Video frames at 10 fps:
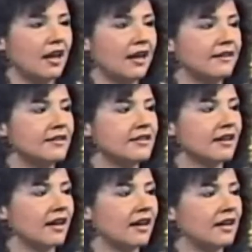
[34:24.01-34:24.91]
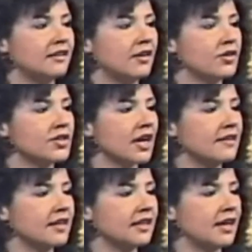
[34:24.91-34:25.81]
And another
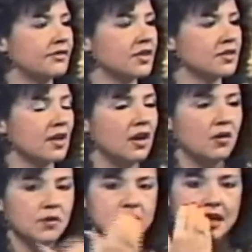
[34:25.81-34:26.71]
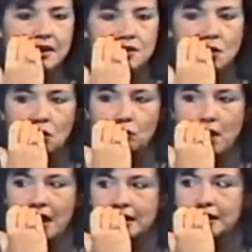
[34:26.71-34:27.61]
sign that he left us was that his whole
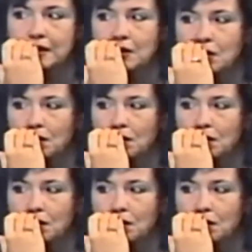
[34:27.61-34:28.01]
body